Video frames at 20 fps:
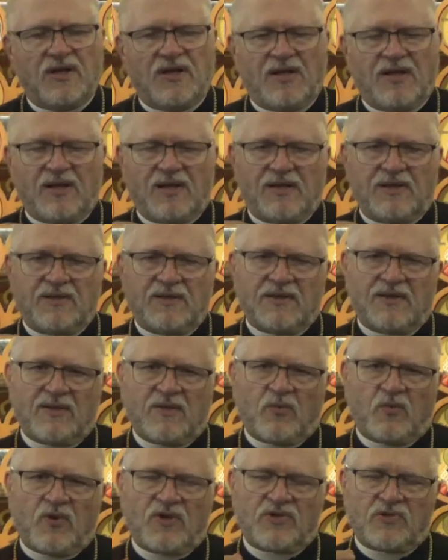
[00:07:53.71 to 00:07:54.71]
uh,
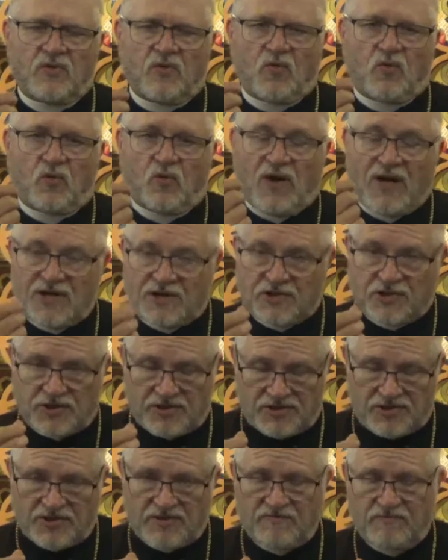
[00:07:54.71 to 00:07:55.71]
was
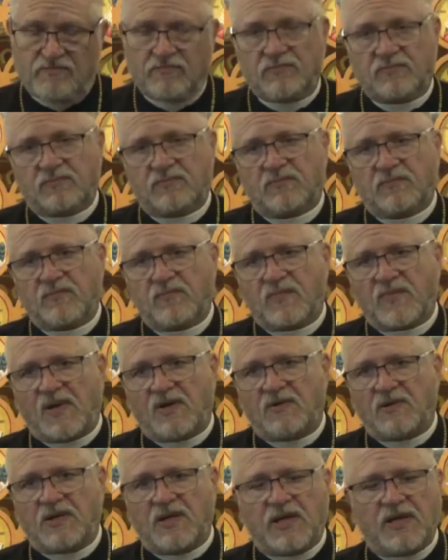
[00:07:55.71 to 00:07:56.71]
righteous,
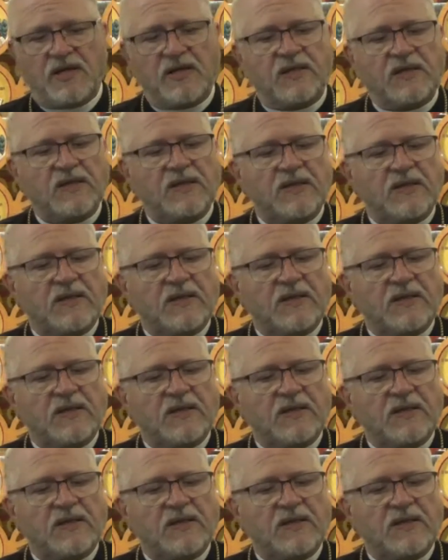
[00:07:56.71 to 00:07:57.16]
okay?